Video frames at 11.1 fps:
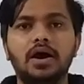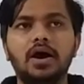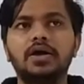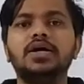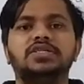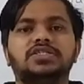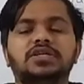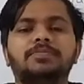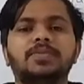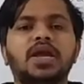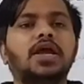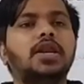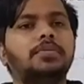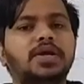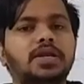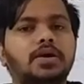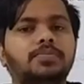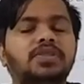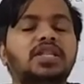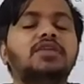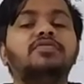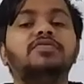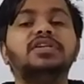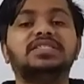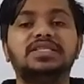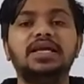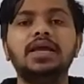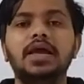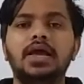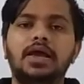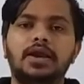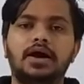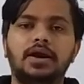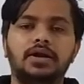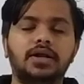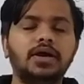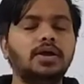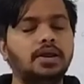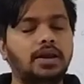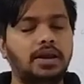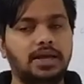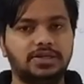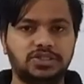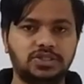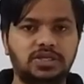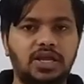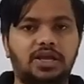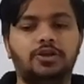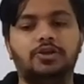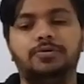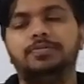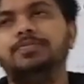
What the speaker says: occurs in a medium, that we will see in another lecture. Thank you.